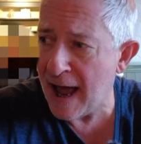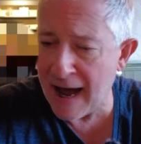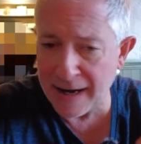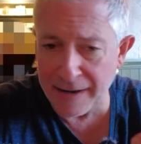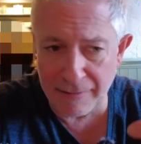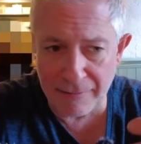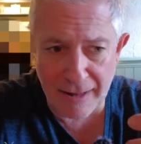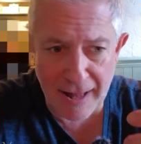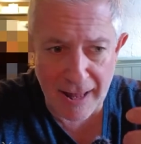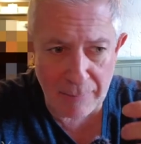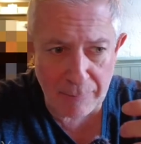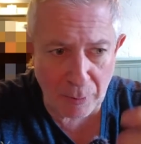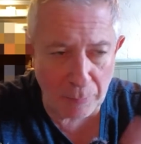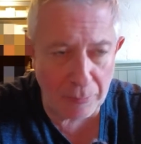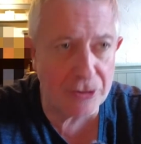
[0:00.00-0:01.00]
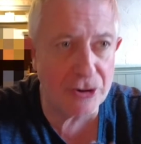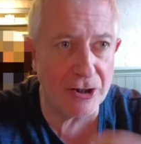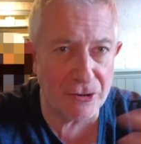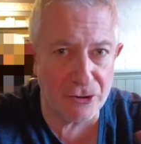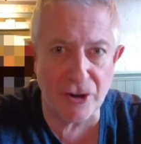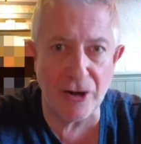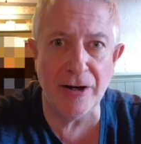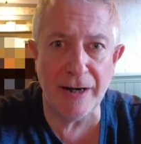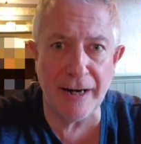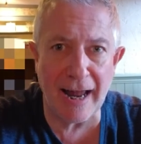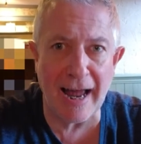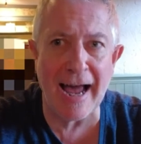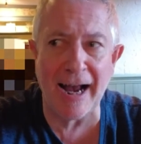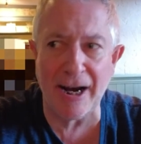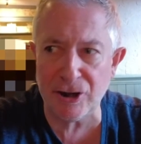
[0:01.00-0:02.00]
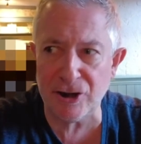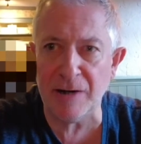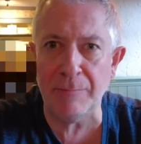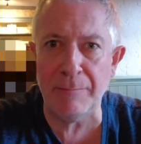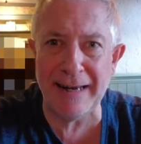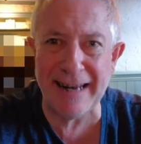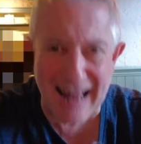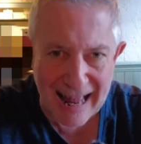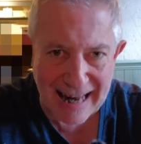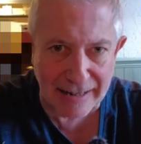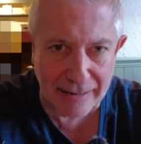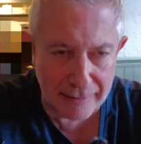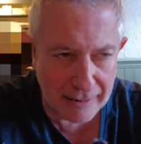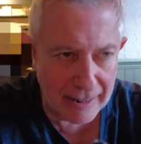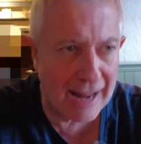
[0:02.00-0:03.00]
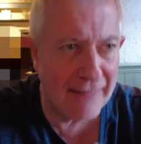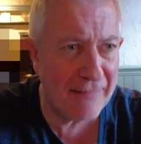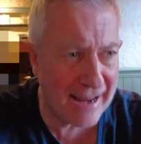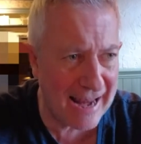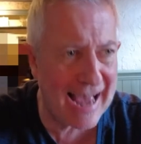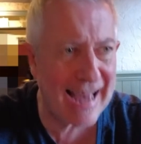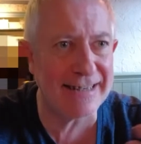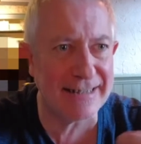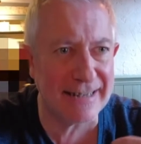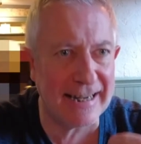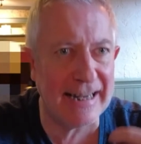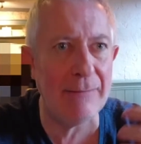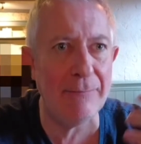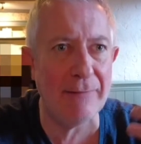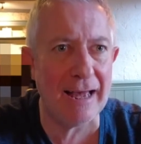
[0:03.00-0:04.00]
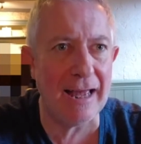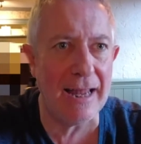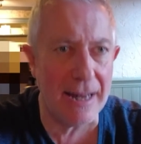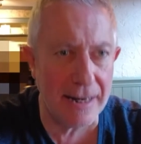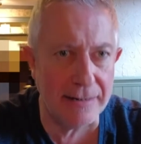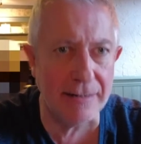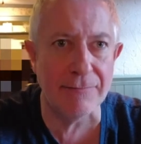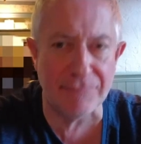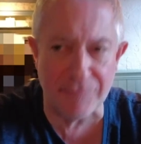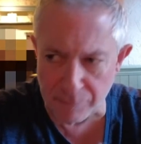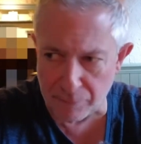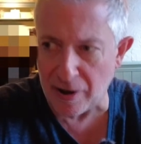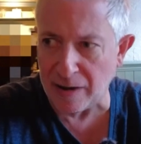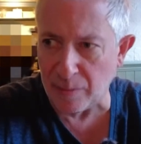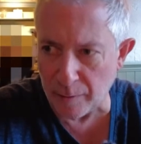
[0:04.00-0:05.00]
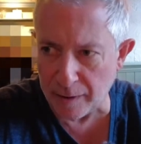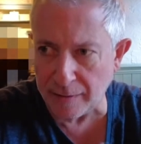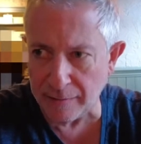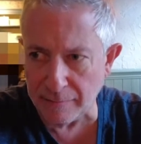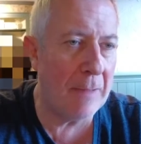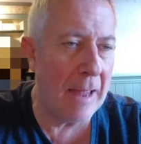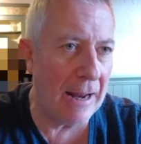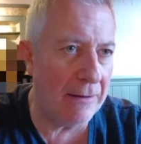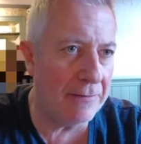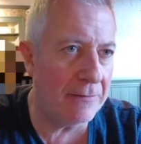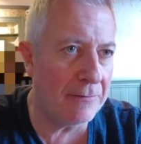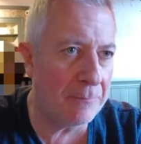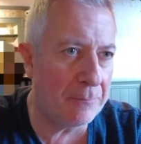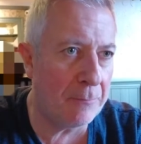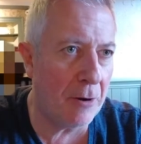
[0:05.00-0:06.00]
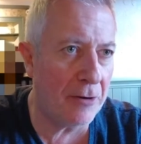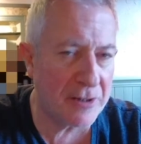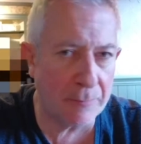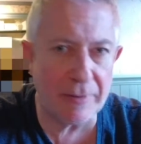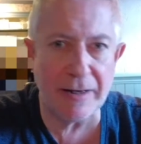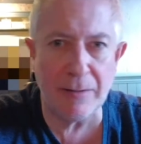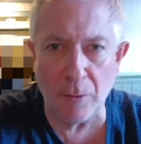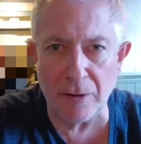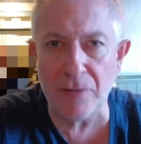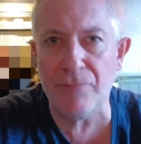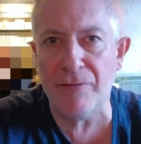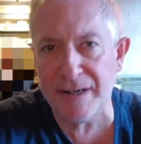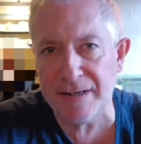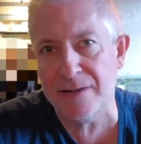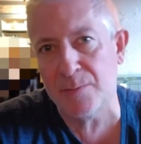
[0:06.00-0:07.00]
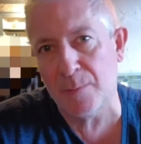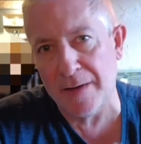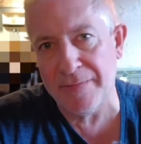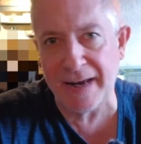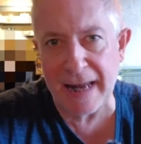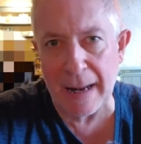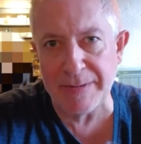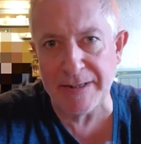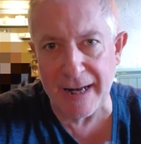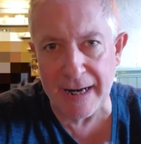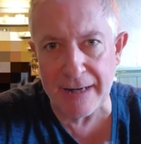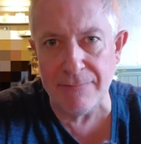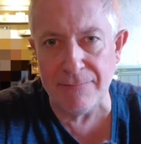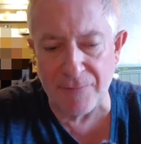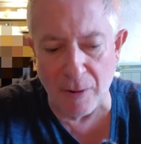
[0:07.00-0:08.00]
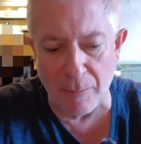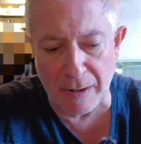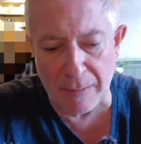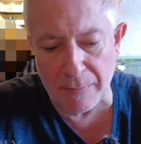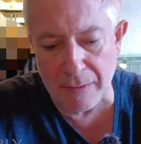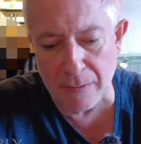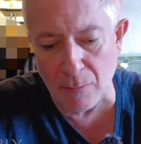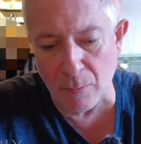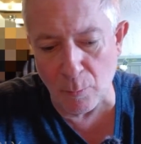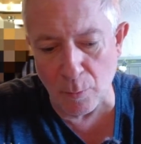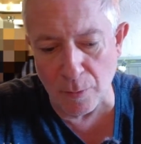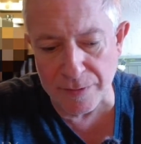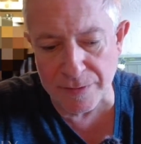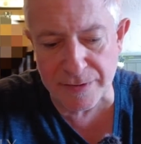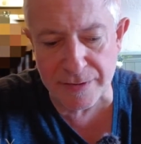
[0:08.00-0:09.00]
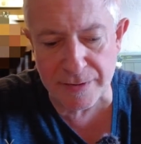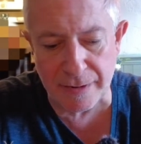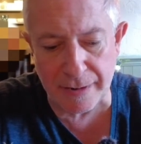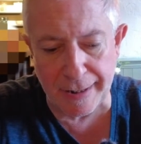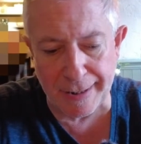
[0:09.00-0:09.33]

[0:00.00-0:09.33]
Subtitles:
and their publishing journey actually began. And they had to keep that hidden from Branwell. Possibly one of the reasons why they kept it hidden from him was